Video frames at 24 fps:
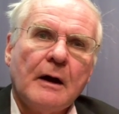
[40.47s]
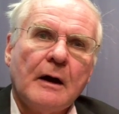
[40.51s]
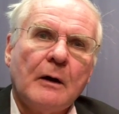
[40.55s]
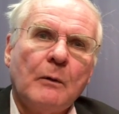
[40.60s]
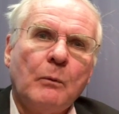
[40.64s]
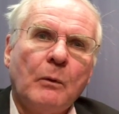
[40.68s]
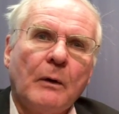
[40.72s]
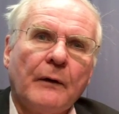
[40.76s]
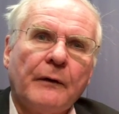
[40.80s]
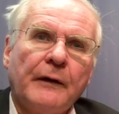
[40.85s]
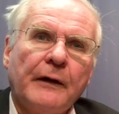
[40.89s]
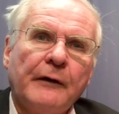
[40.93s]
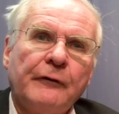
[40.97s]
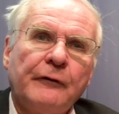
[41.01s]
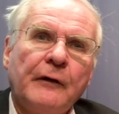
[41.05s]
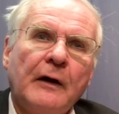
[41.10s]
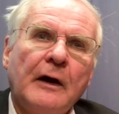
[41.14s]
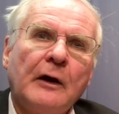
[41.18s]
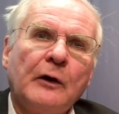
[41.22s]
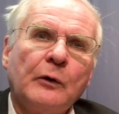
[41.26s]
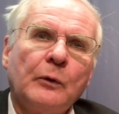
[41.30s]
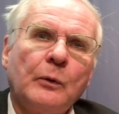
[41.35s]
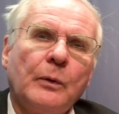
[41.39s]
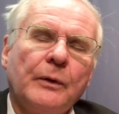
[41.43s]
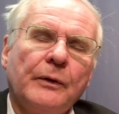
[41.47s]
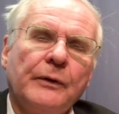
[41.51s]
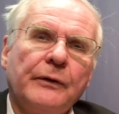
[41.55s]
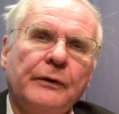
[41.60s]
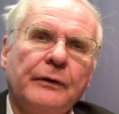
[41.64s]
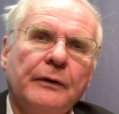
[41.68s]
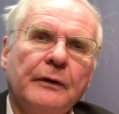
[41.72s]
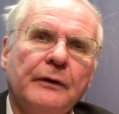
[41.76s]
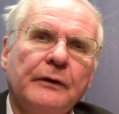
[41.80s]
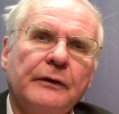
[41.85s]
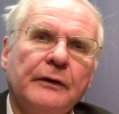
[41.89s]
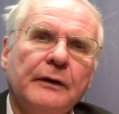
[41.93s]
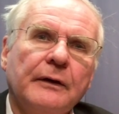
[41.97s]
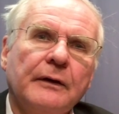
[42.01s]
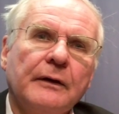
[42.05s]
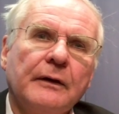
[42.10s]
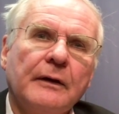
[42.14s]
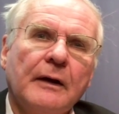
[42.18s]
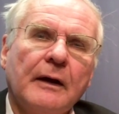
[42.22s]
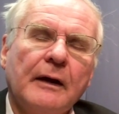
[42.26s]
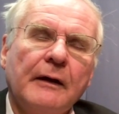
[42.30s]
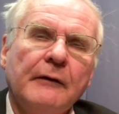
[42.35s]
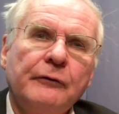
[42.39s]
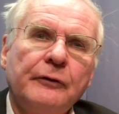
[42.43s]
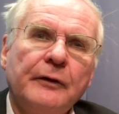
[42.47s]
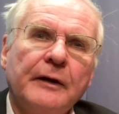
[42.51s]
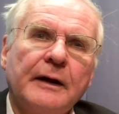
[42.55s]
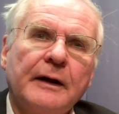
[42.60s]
and what they found was that in every